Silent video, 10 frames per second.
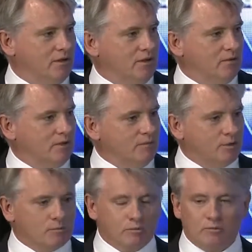we can
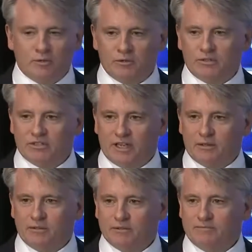probably
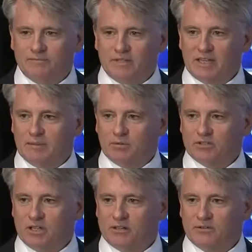recycle
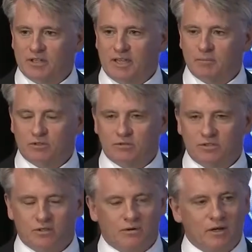90% of the chemistries
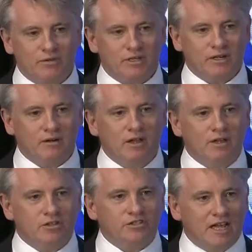that are out there.
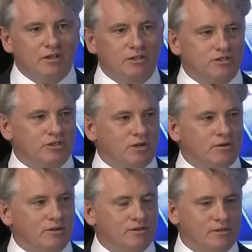The challenge, though,
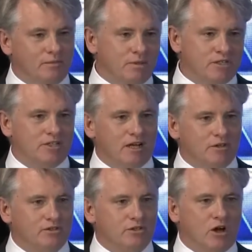the big
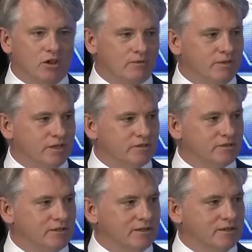challenge in all of this,
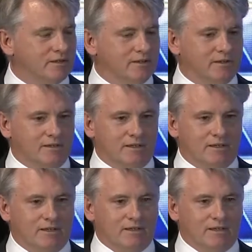
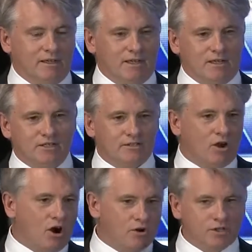and it's the
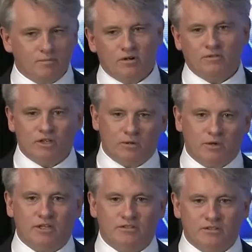hardest part of the
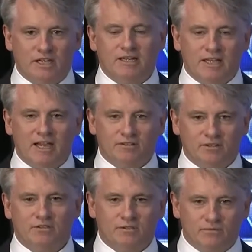equation, is getting
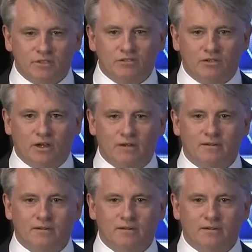access to the feedstock.